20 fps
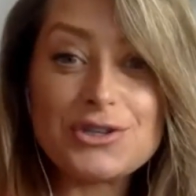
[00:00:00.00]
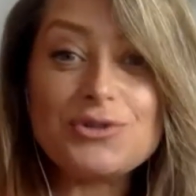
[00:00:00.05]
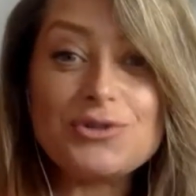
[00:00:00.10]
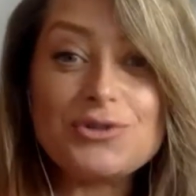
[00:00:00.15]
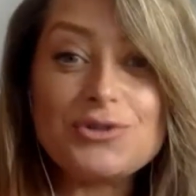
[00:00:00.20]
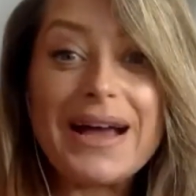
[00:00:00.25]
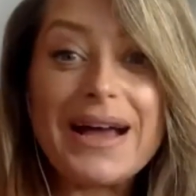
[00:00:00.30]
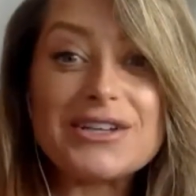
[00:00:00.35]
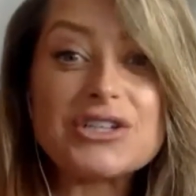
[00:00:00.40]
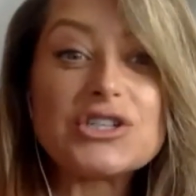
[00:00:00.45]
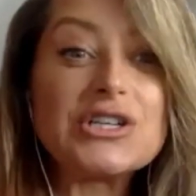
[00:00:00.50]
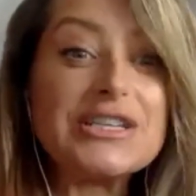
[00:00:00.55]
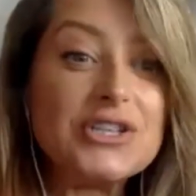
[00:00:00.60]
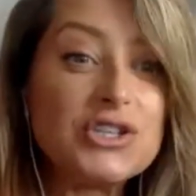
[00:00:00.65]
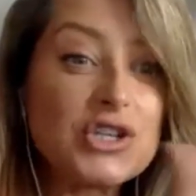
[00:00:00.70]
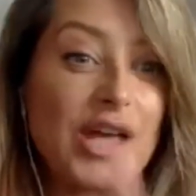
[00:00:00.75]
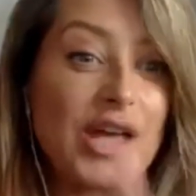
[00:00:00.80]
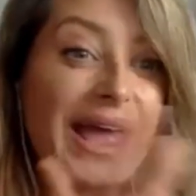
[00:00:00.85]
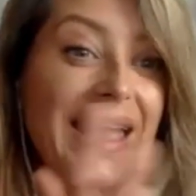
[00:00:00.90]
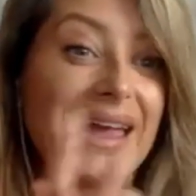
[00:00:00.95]
to actually
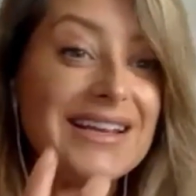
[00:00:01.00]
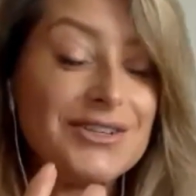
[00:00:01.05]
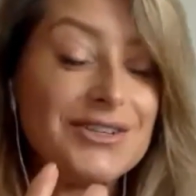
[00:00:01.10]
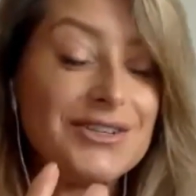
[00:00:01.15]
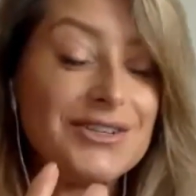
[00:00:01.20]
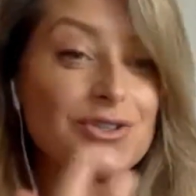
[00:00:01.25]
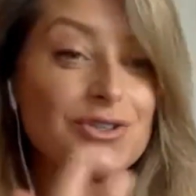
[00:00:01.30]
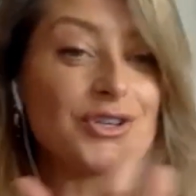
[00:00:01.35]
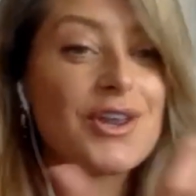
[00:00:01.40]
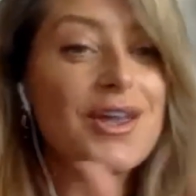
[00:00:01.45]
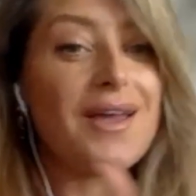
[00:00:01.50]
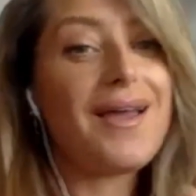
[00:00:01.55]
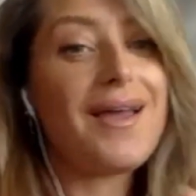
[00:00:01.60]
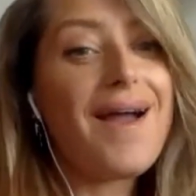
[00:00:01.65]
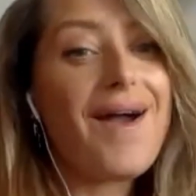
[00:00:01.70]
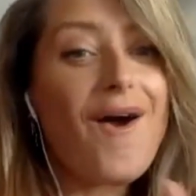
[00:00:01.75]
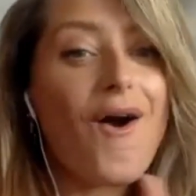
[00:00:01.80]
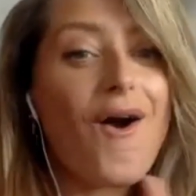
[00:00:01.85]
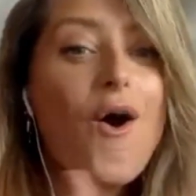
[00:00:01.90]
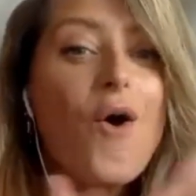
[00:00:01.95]
change
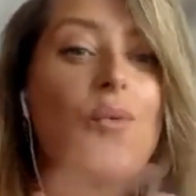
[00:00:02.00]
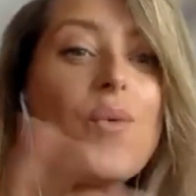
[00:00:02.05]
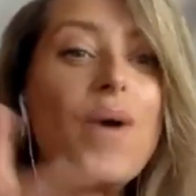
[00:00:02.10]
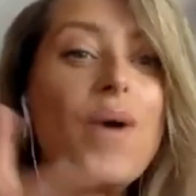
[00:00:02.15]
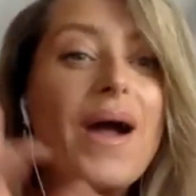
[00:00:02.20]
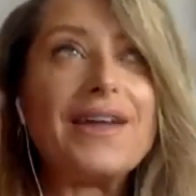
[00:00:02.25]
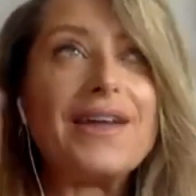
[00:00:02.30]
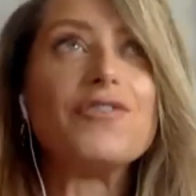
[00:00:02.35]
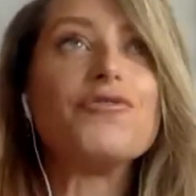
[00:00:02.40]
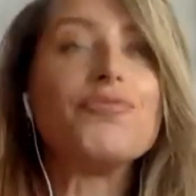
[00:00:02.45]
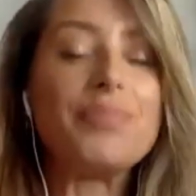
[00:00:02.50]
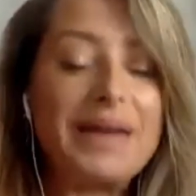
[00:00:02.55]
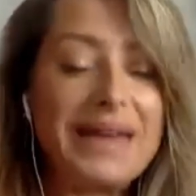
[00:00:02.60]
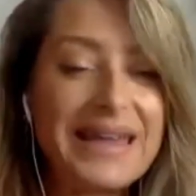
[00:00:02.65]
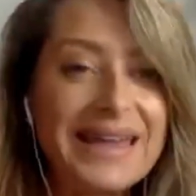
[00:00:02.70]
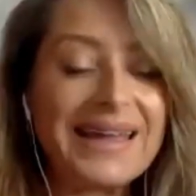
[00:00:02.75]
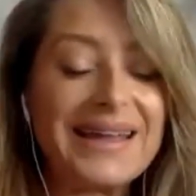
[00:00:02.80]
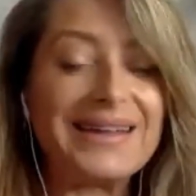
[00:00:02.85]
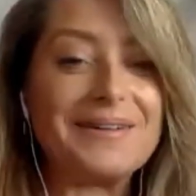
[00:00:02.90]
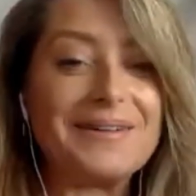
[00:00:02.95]
our way of
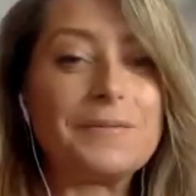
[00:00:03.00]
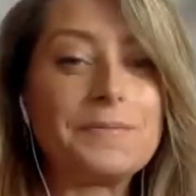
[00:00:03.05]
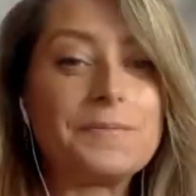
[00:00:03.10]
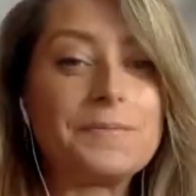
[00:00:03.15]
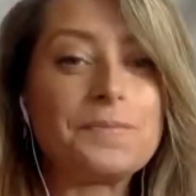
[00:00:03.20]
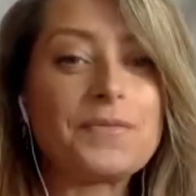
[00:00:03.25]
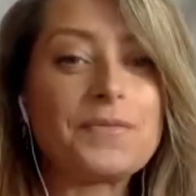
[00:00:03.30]
being?